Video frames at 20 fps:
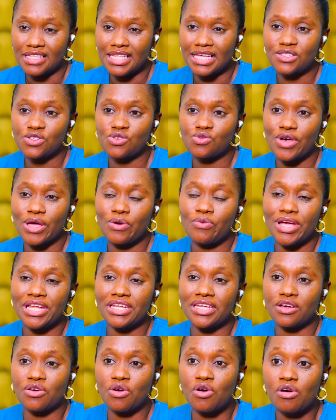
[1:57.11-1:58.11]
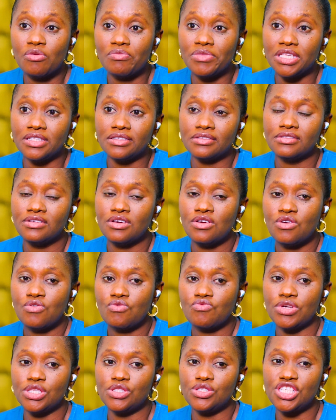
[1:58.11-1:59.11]
That's why when they come in,
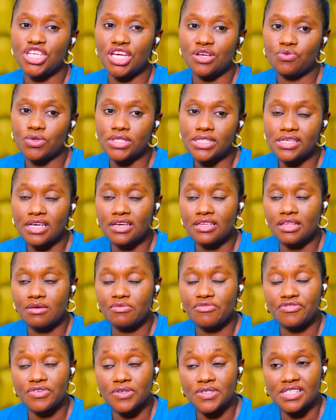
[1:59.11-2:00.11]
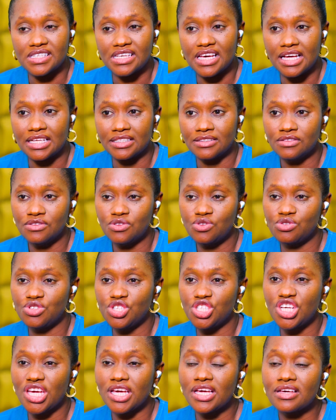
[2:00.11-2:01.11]
we take them for scan to
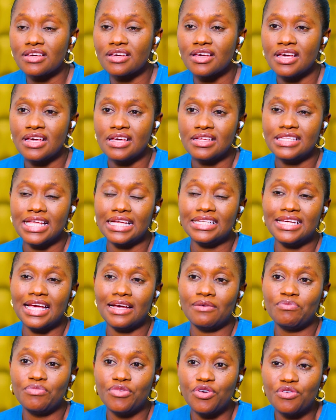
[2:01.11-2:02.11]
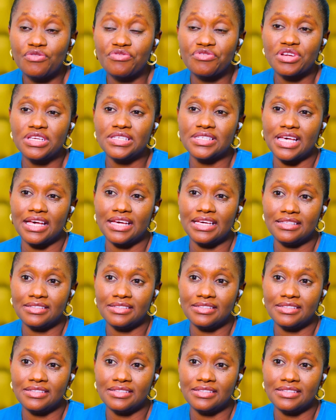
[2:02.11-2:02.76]
check that their ovaries are